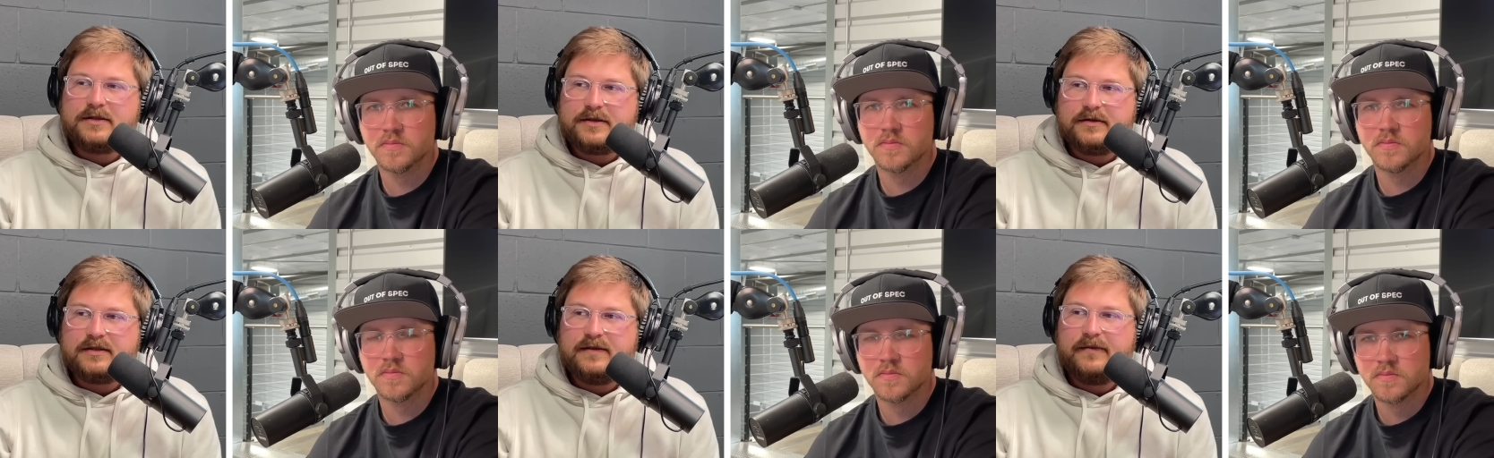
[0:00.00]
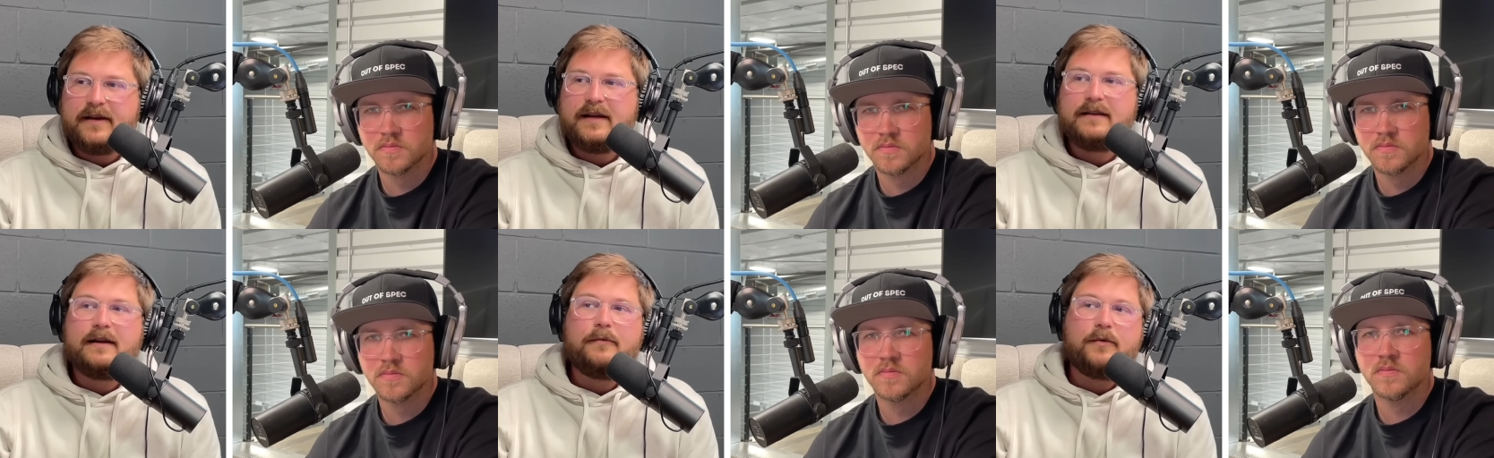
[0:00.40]

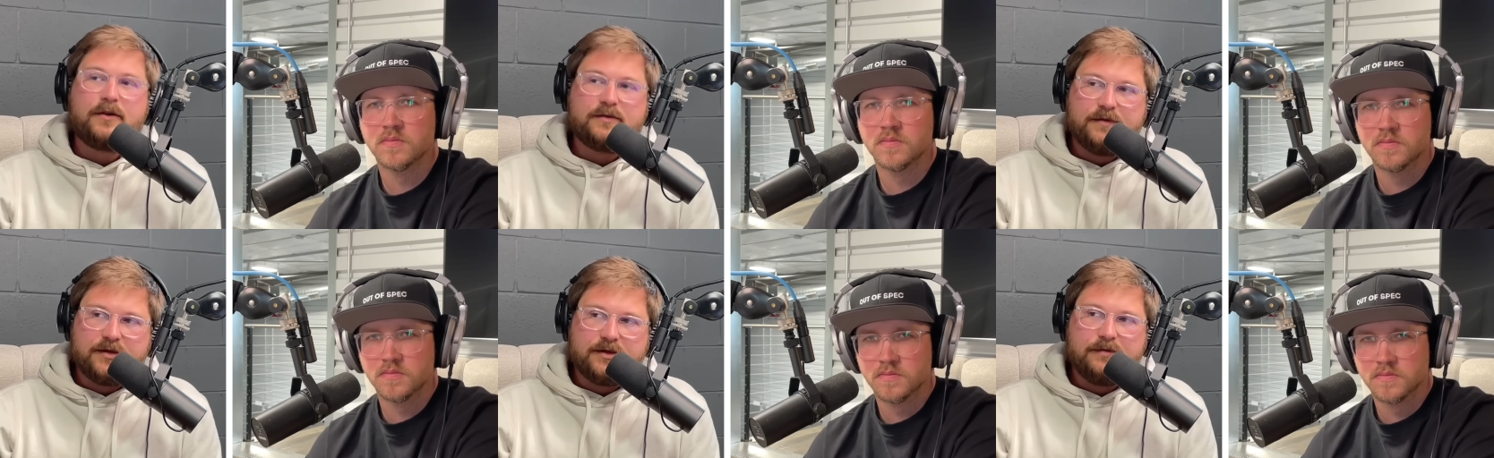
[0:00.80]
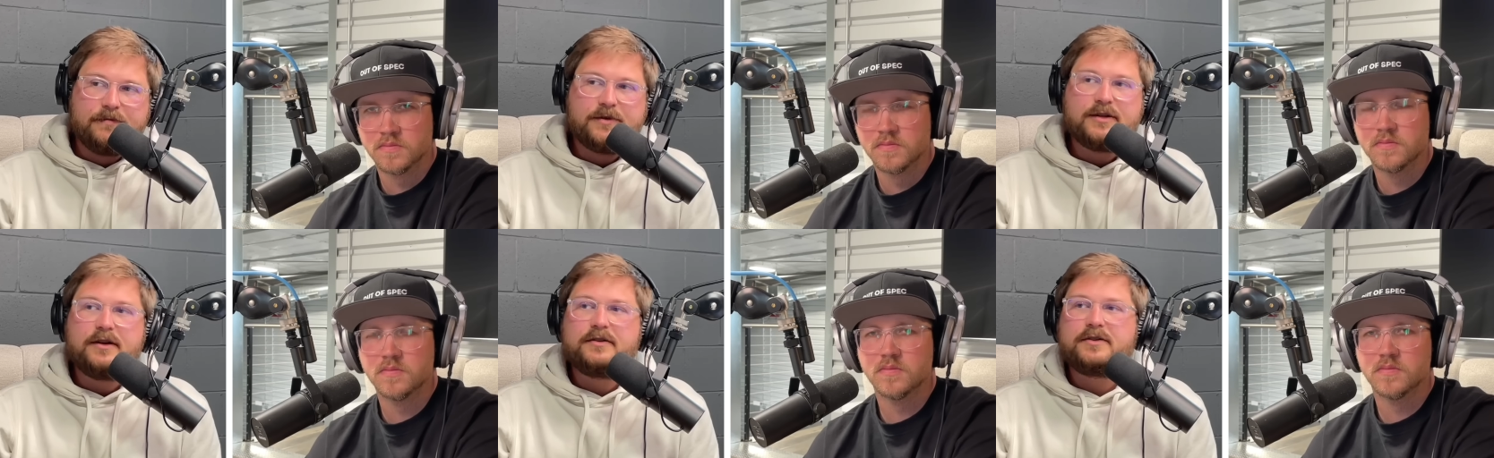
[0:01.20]
Speaker 1: certificate that works with
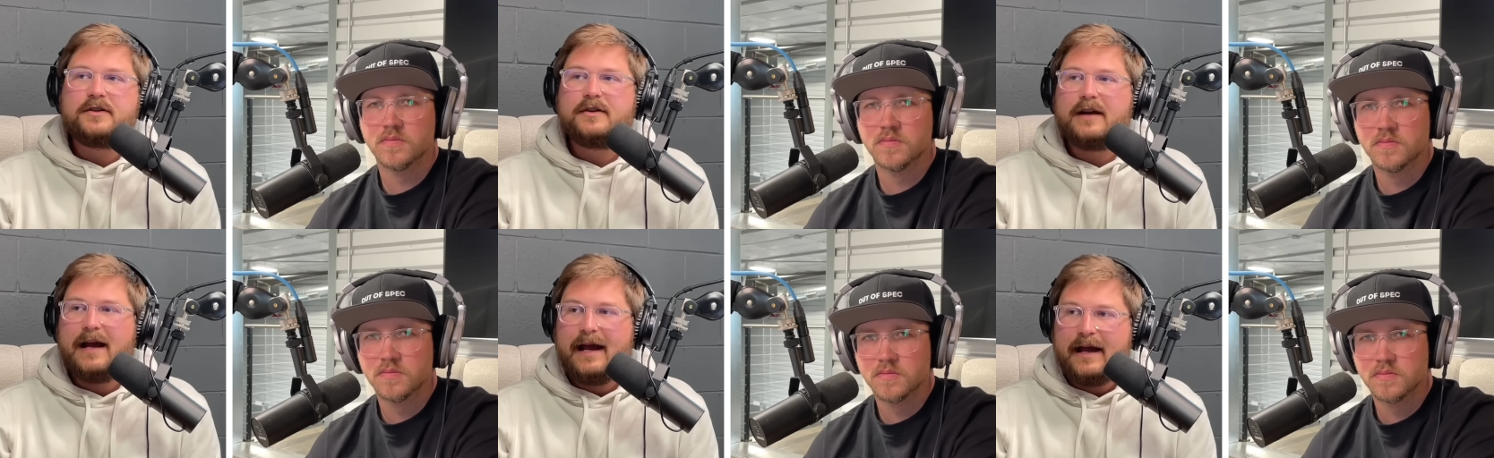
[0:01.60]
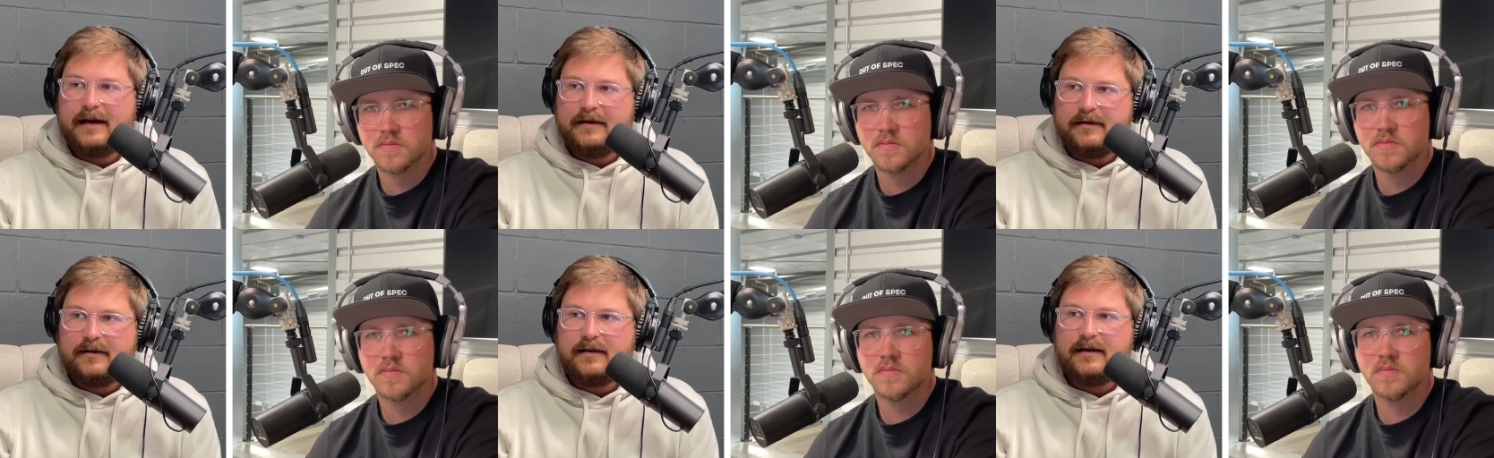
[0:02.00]
Supercharger
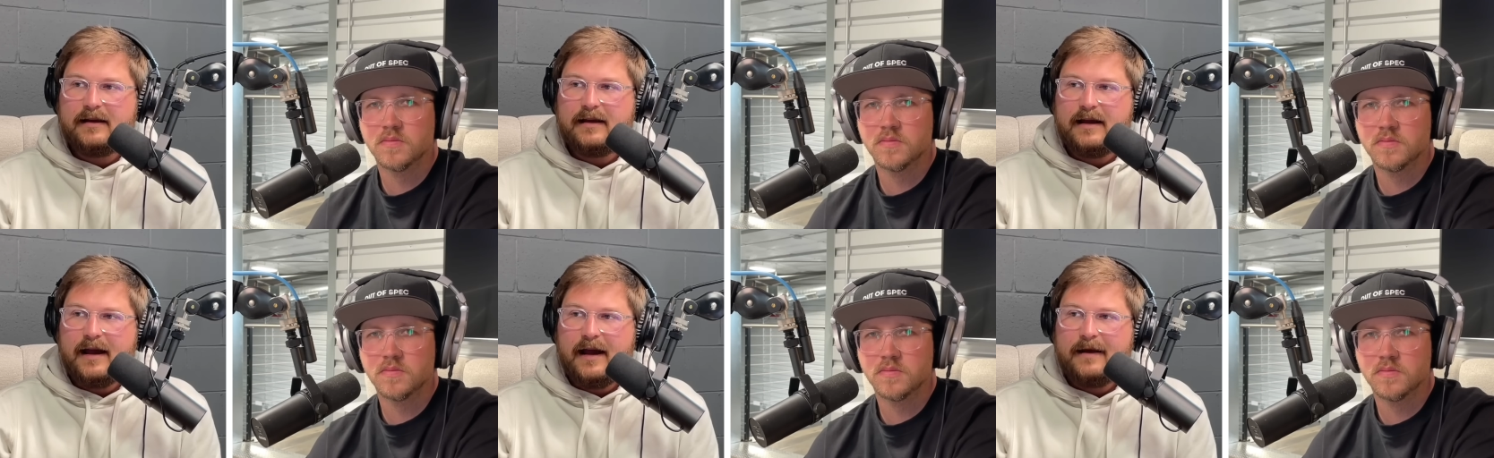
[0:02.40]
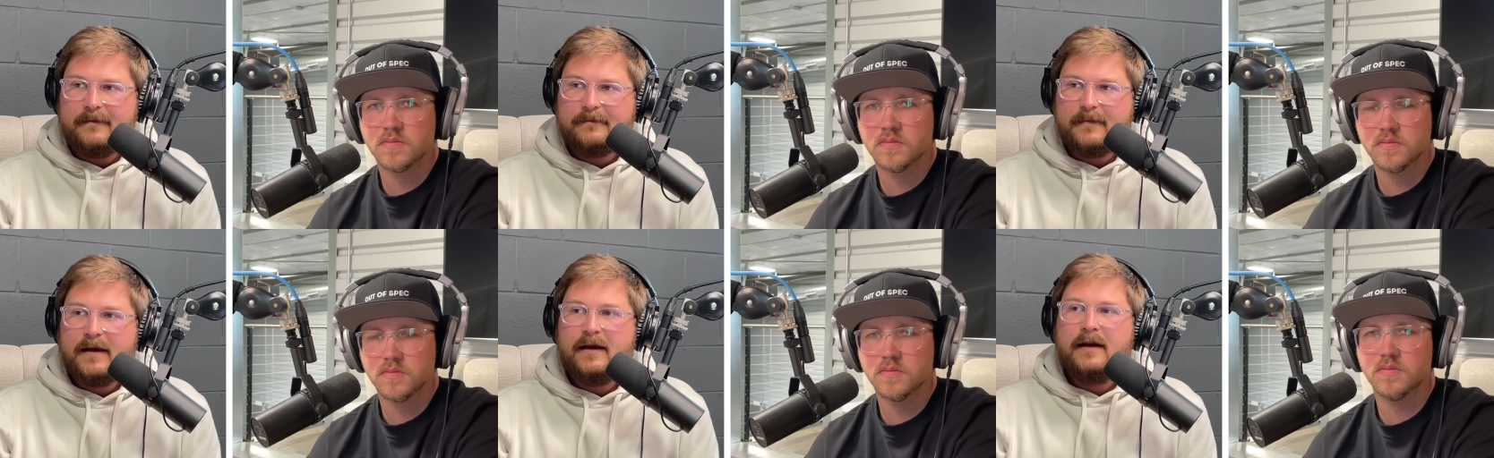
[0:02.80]
and E A.
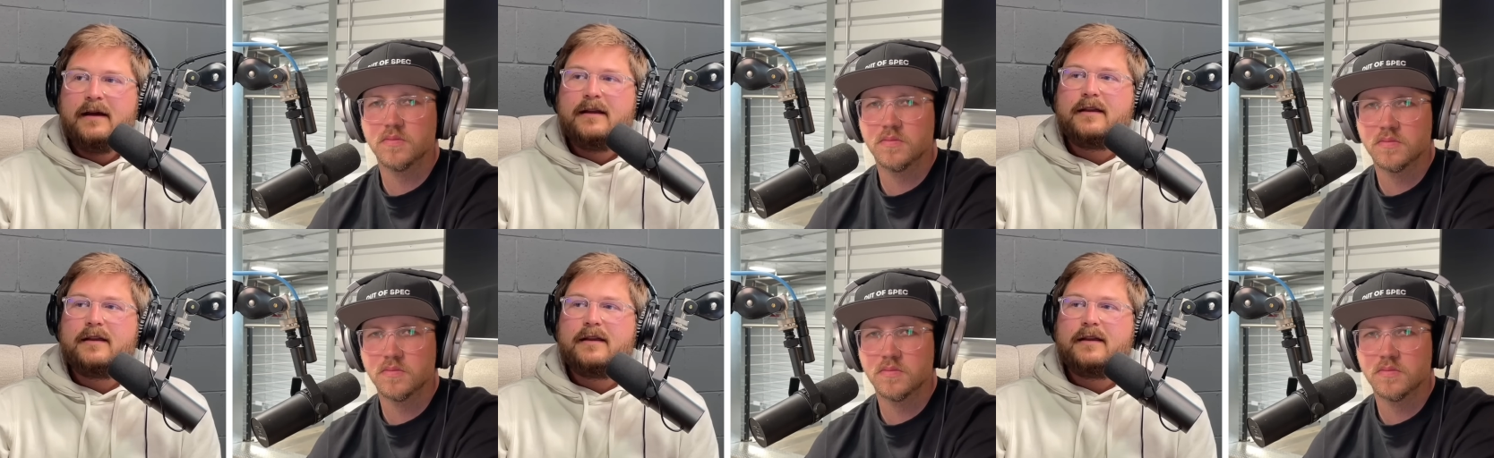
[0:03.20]
Mm-hmm.